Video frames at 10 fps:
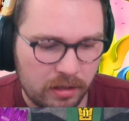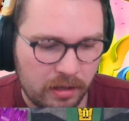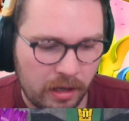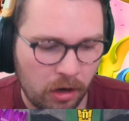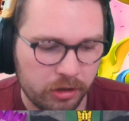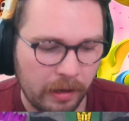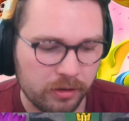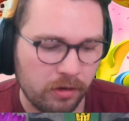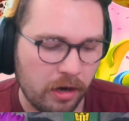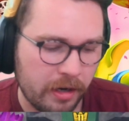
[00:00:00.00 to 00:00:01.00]
And also, I
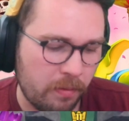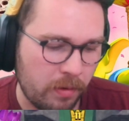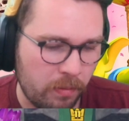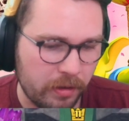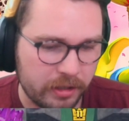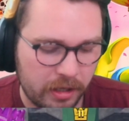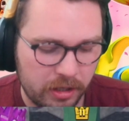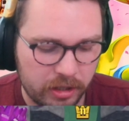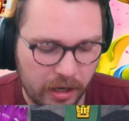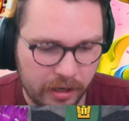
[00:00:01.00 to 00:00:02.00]
was wrong. It wasn't
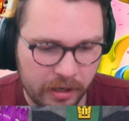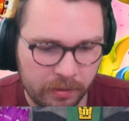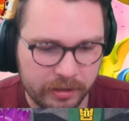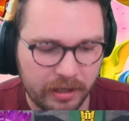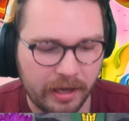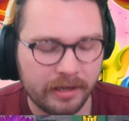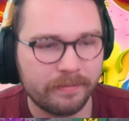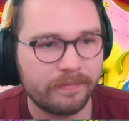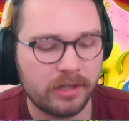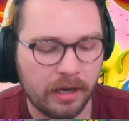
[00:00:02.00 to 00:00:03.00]
E-Giant. It's
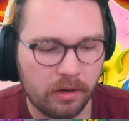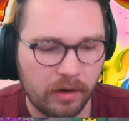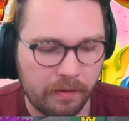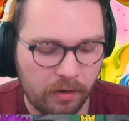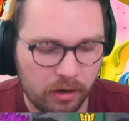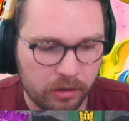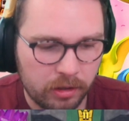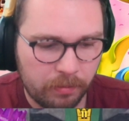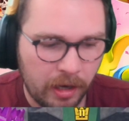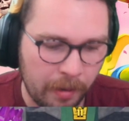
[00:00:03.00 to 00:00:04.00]
like Giant Graveyard or
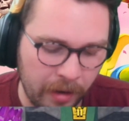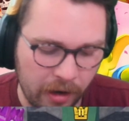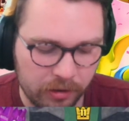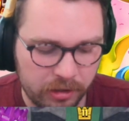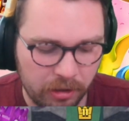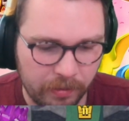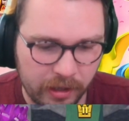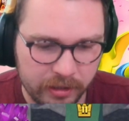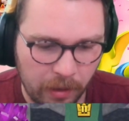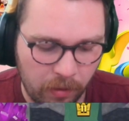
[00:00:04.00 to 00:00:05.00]
something. I'm going to Arrows here
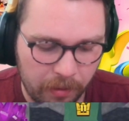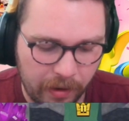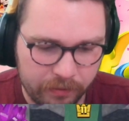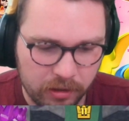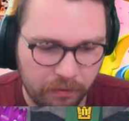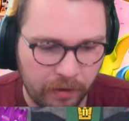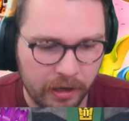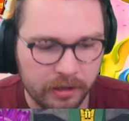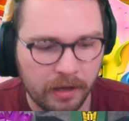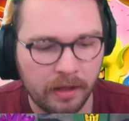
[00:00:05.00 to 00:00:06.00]
because I want him to have to
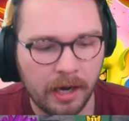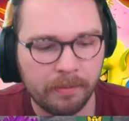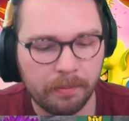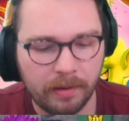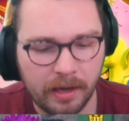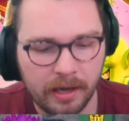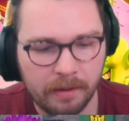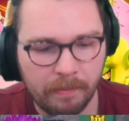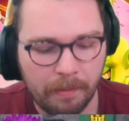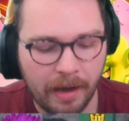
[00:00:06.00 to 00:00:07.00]
defend, and then I'm going to play
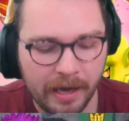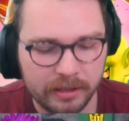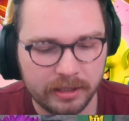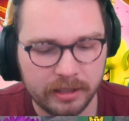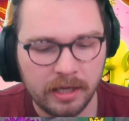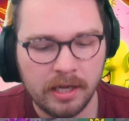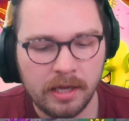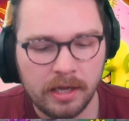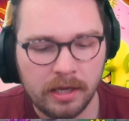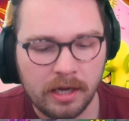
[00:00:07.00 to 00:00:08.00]
my Bats,
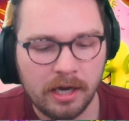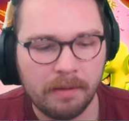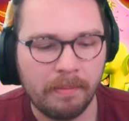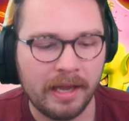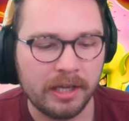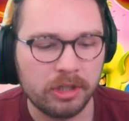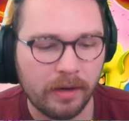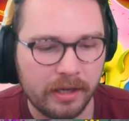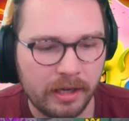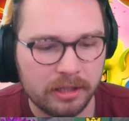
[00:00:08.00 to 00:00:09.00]
mainly so I can get